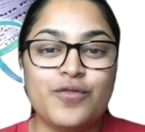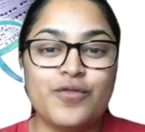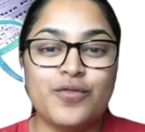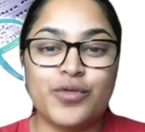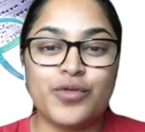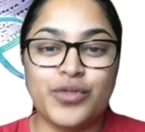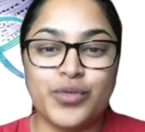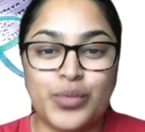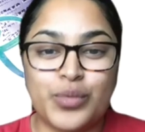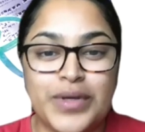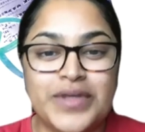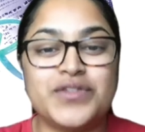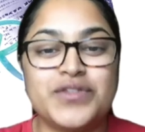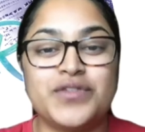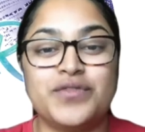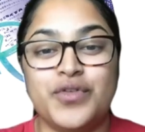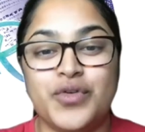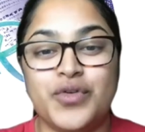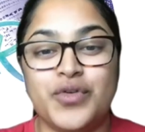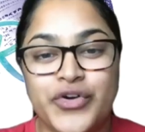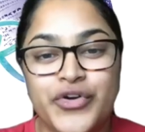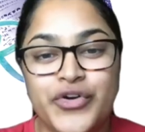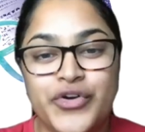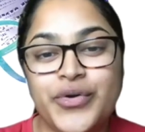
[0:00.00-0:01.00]
for the rest of
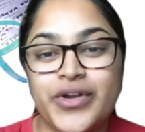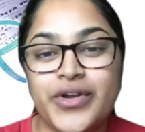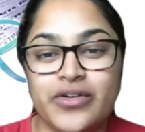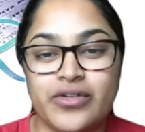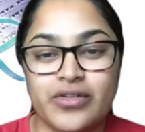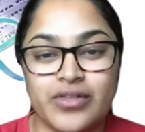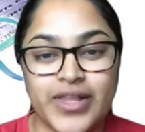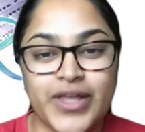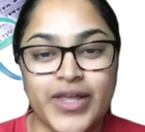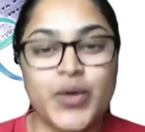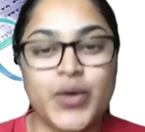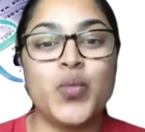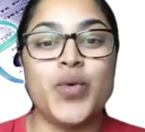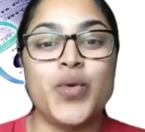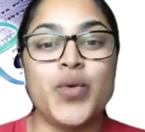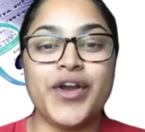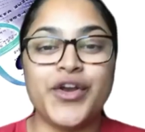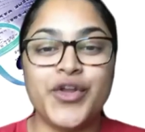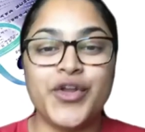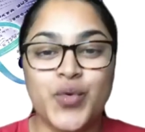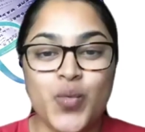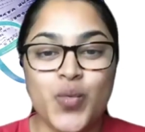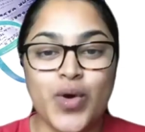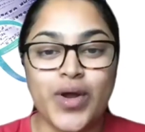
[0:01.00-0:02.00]
your career? Like, where
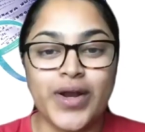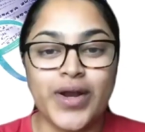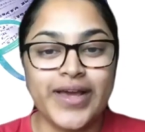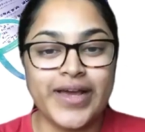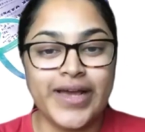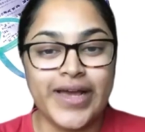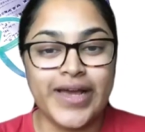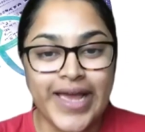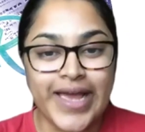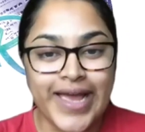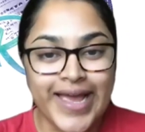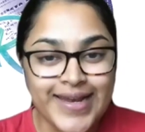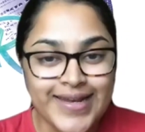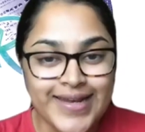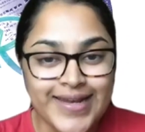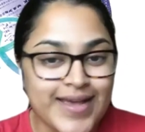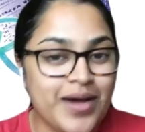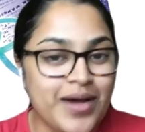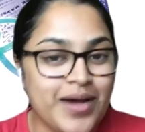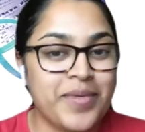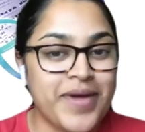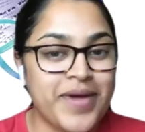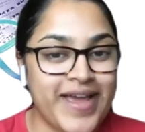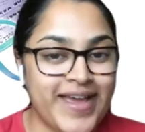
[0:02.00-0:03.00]
do you want to end
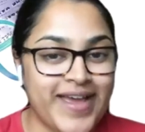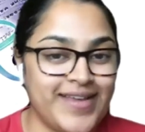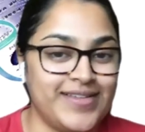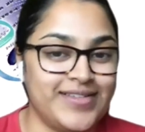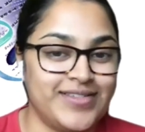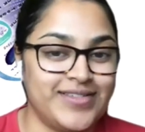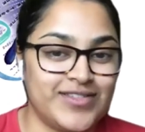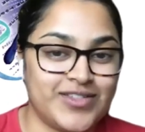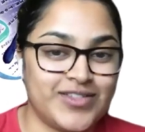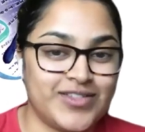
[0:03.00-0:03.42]
up as?